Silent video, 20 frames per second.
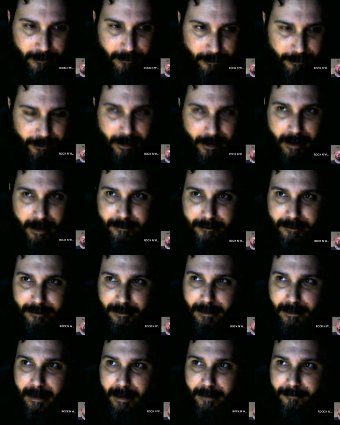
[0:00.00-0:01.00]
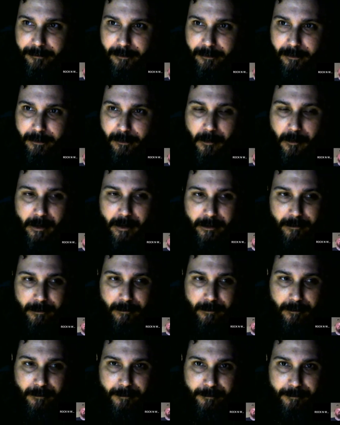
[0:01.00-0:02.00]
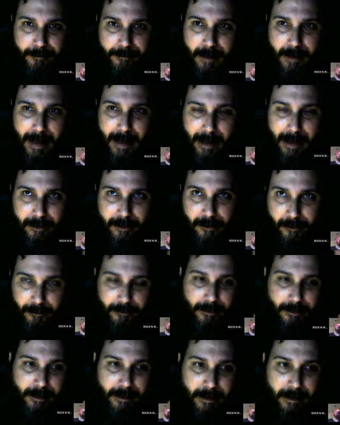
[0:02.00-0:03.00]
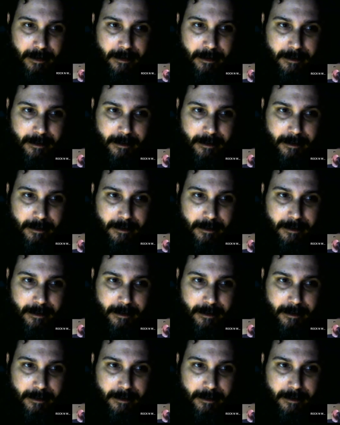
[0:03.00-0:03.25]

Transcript: thoughts in life. How do you see,